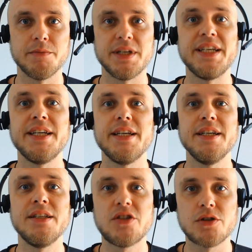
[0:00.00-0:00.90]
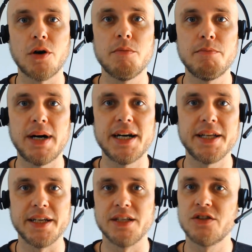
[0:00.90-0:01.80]
He is
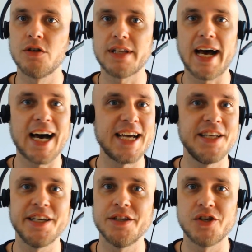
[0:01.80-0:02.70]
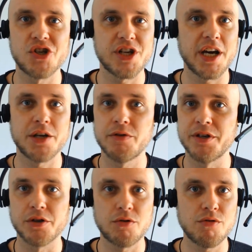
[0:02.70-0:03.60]
somebody. He's not hiding in the shadow in
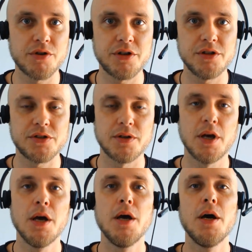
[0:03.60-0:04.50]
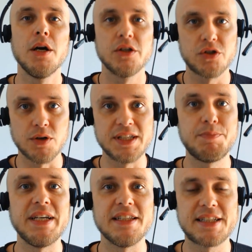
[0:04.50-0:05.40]
the corners. So he's
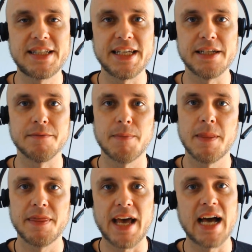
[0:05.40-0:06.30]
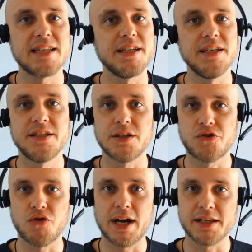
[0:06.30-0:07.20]
being seen. That is
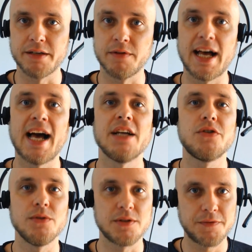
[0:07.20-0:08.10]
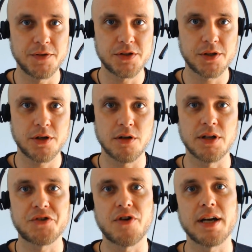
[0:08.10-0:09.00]
attractive. Add to his physical
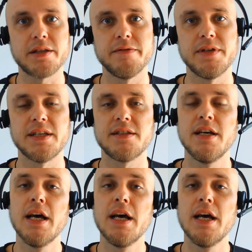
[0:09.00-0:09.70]
attractiveness.